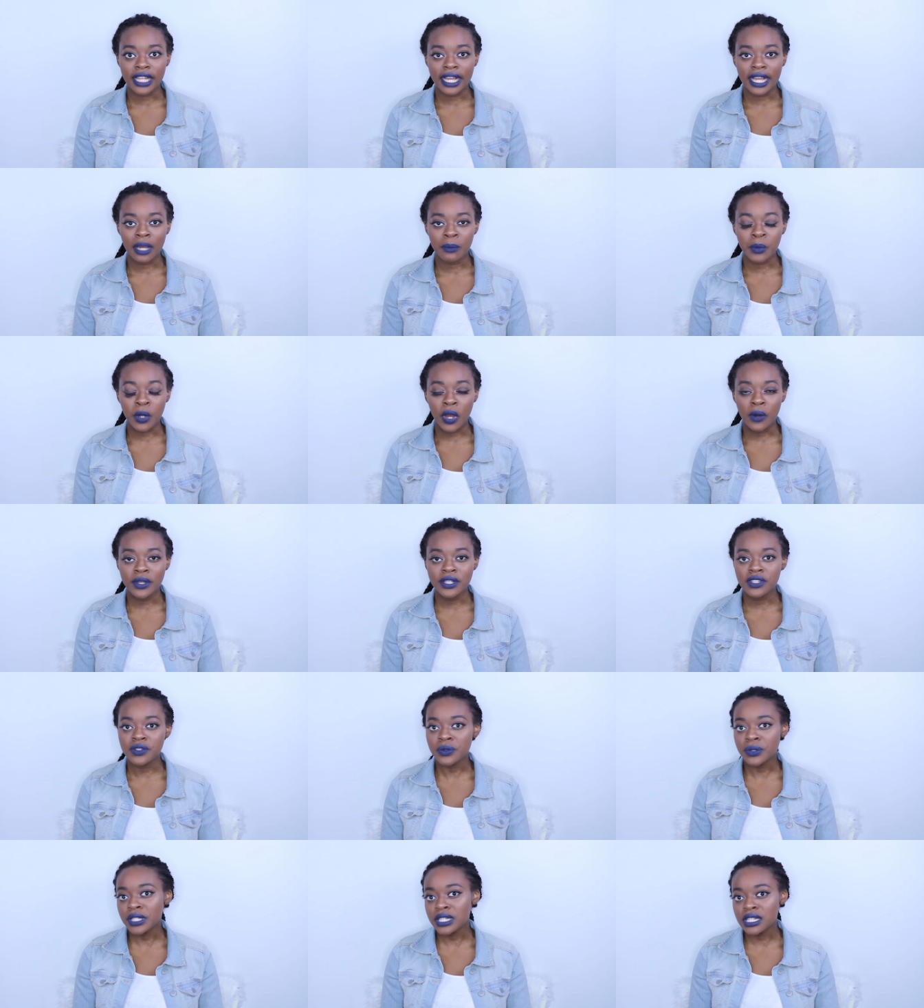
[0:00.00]
Like, I'm
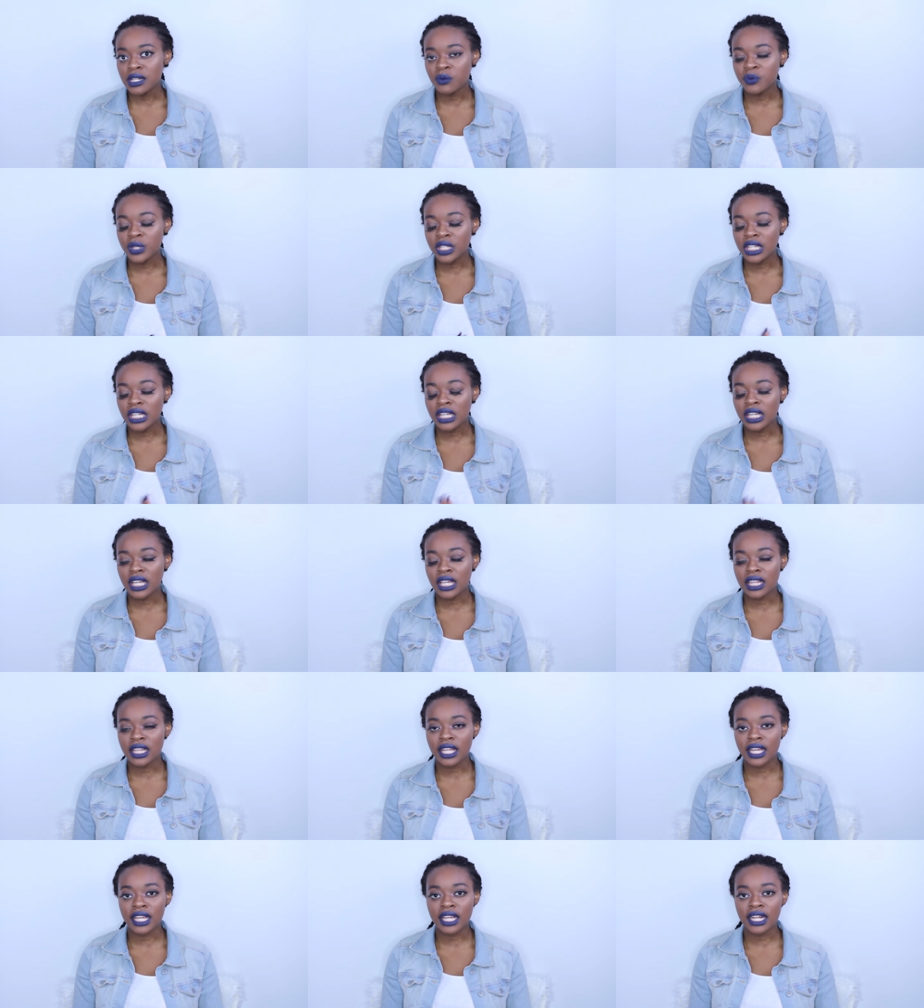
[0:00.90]
always doing something
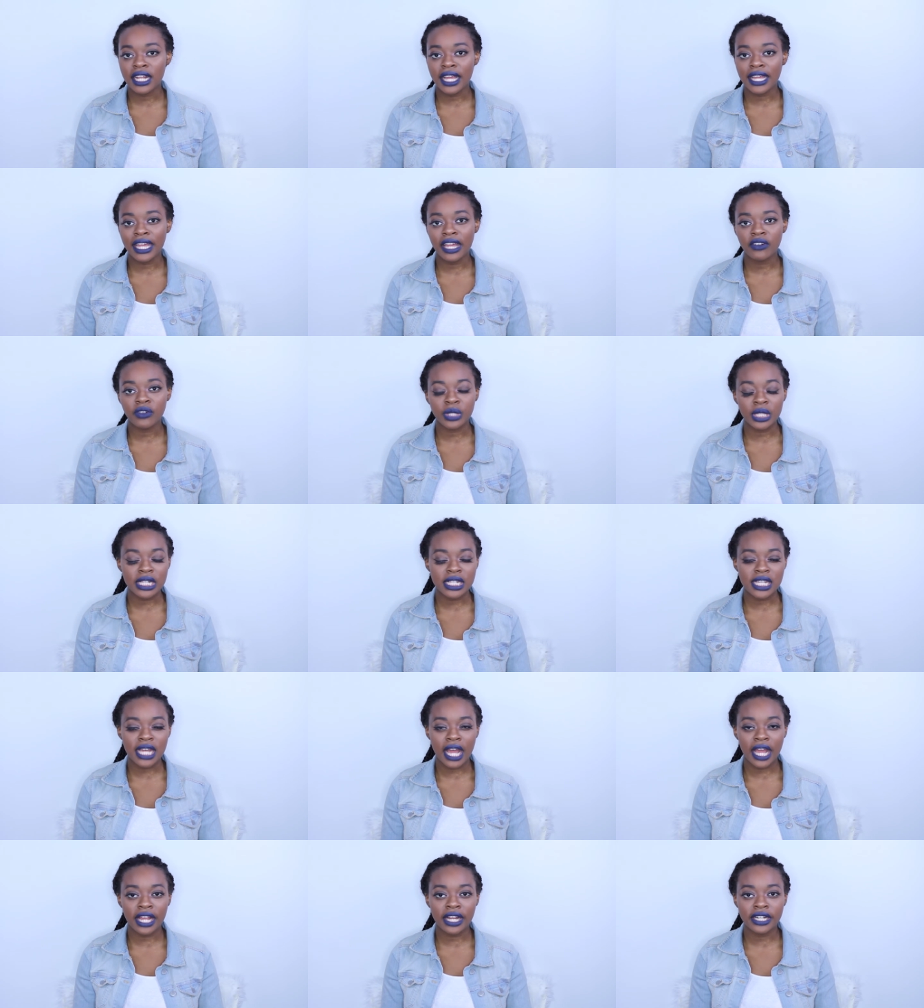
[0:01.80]
and then I get really
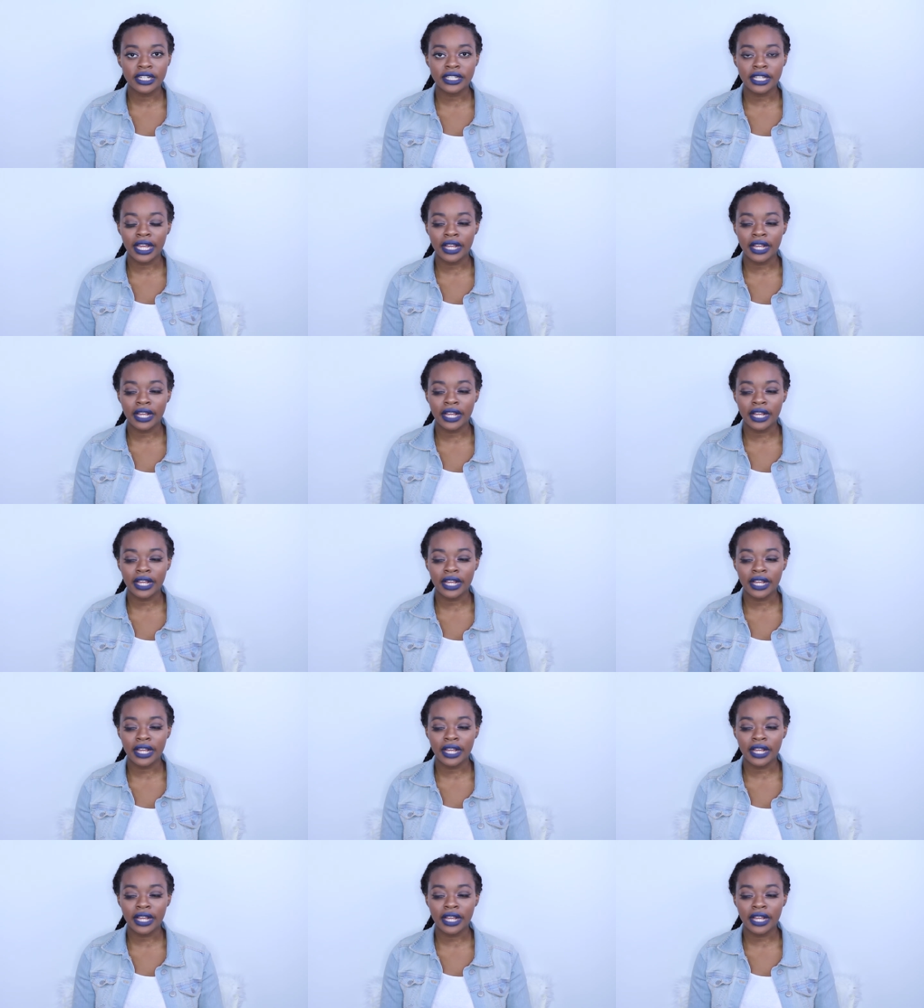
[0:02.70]
tired.